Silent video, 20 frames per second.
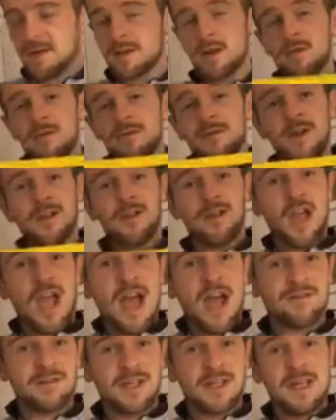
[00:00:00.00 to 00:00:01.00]
Don't feel that you
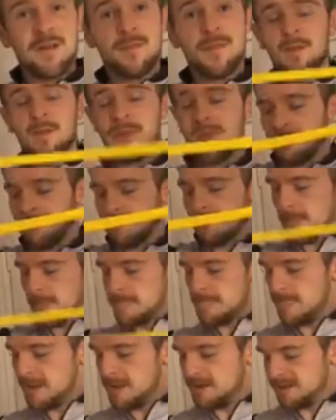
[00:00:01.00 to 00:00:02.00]
have to keep up.
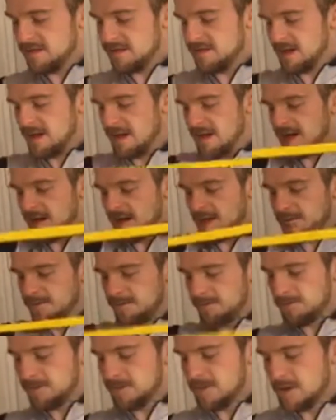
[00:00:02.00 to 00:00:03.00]
This is
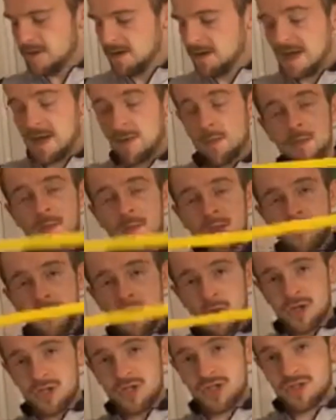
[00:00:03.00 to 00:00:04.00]
it will be a
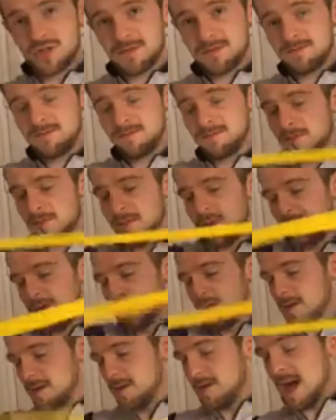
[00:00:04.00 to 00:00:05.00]
push.
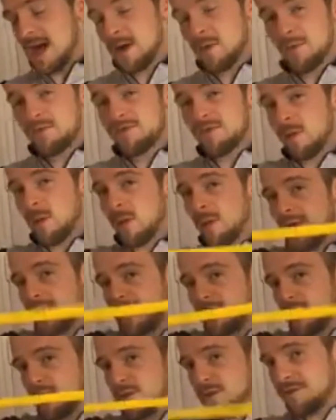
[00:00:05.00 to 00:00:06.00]
I will probably
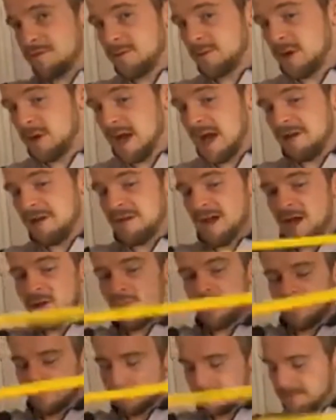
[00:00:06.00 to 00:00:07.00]
do the full half
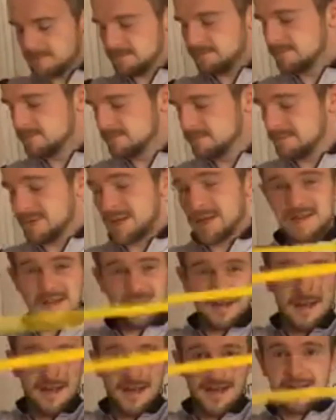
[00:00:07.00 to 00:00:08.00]
hour because
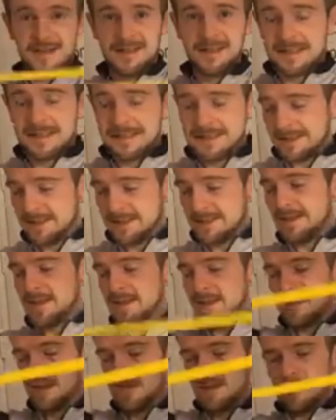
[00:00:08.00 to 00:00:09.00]
I can,
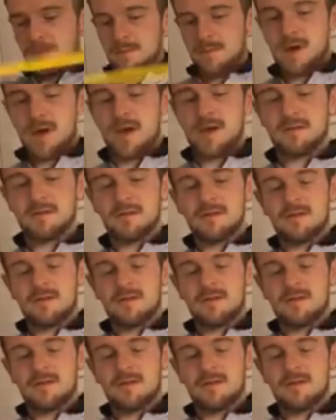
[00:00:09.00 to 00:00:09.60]
but